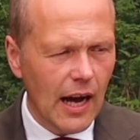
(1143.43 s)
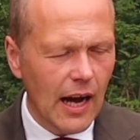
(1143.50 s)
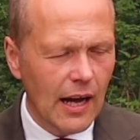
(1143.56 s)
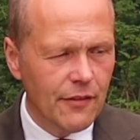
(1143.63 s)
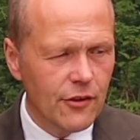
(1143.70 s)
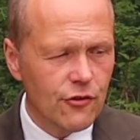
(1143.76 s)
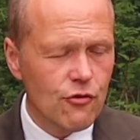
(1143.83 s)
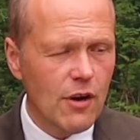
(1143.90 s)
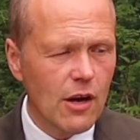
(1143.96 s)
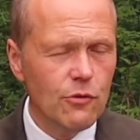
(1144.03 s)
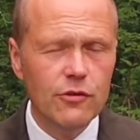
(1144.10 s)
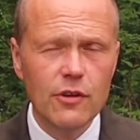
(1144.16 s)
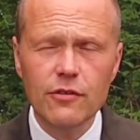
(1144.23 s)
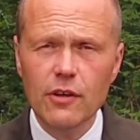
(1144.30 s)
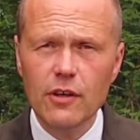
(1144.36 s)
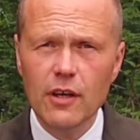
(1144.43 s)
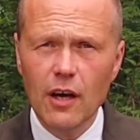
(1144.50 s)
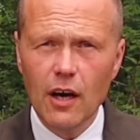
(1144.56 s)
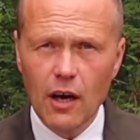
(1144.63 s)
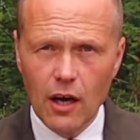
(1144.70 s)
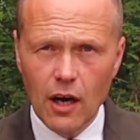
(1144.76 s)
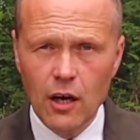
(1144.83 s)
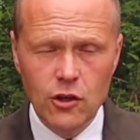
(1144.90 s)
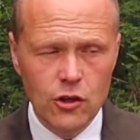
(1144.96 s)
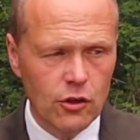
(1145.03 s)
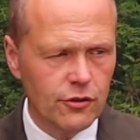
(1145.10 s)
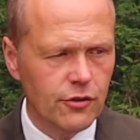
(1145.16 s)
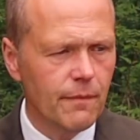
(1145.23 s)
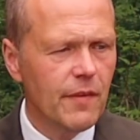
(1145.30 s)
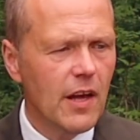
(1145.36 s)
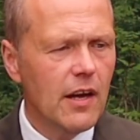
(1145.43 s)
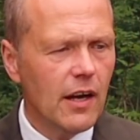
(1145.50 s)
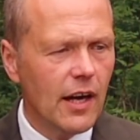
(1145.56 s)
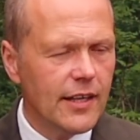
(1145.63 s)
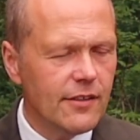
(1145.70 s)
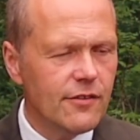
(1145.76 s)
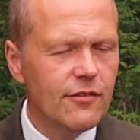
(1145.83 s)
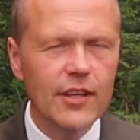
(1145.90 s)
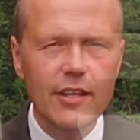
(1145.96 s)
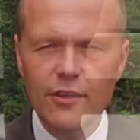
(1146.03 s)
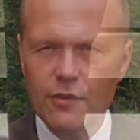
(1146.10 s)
And the trousers are good. I can see